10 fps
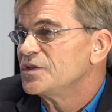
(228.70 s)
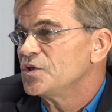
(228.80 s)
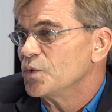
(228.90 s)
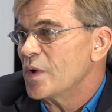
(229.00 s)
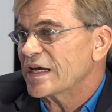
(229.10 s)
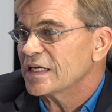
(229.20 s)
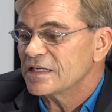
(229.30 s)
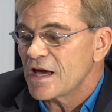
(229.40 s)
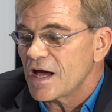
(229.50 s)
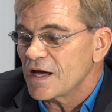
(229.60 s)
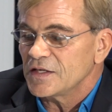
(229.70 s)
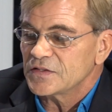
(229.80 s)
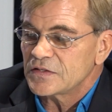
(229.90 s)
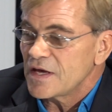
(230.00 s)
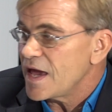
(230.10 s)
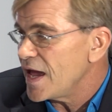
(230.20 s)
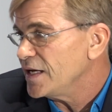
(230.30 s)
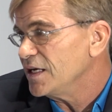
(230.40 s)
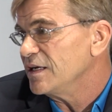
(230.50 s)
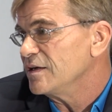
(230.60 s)
to recognize
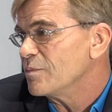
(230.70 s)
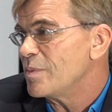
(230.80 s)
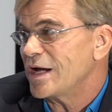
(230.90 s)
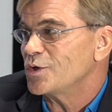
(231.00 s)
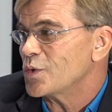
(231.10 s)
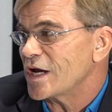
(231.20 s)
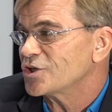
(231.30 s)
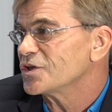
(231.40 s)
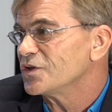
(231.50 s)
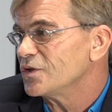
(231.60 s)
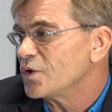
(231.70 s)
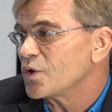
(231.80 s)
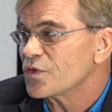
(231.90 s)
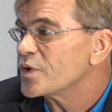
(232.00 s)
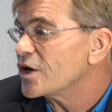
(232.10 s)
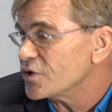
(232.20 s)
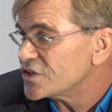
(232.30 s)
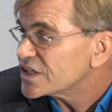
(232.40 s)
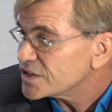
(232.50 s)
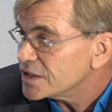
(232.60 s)
any bidirectional, or
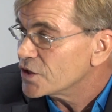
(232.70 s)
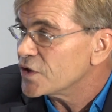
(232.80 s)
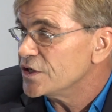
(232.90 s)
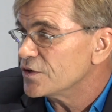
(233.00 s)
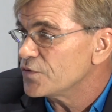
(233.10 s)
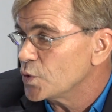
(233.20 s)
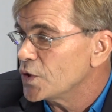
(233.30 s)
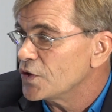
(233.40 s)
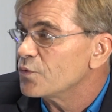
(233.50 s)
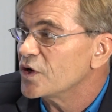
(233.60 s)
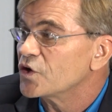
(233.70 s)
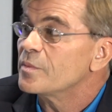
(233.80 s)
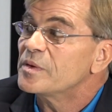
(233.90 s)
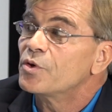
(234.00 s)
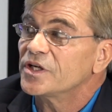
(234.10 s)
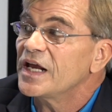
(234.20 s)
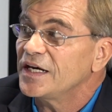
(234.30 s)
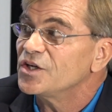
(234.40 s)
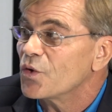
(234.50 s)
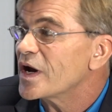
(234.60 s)
360 degrees, if you will. The reel can be put in
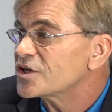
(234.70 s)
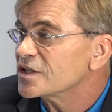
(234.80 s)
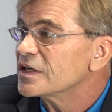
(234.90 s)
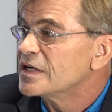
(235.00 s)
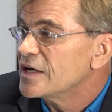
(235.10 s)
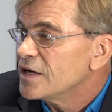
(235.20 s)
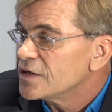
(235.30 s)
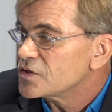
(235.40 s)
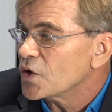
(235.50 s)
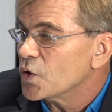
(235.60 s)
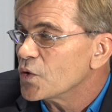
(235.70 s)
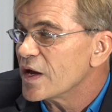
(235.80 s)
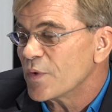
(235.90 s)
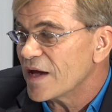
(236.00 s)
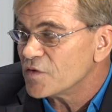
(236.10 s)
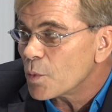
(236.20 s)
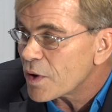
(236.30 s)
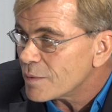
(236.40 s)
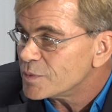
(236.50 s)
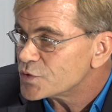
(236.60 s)
any direction. So then we have no
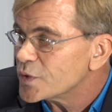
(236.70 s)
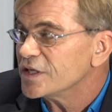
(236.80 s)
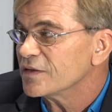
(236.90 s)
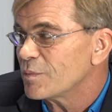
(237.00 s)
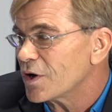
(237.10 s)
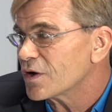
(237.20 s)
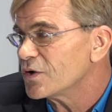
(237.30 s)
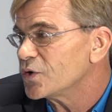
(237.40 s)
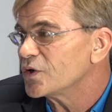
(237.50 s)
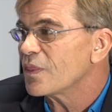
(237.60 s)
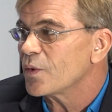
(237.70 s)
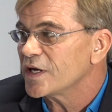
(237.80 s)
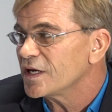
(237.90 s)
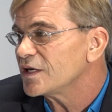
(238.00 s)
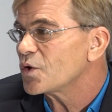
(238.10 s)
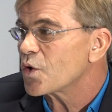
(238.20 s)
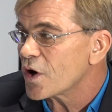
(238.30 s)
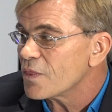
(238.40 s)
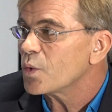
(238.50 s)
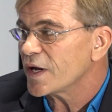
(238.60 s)
problems reading the barcode on the way in, or
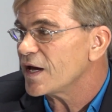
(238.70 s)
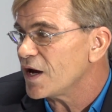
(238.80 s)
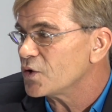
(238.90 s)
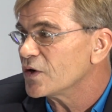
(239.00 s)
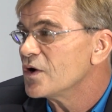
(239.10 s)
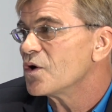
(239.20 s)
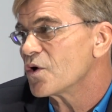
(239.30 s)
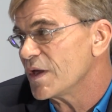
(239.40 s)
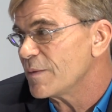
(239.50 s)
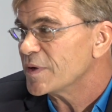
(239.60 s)
on the way out, or at the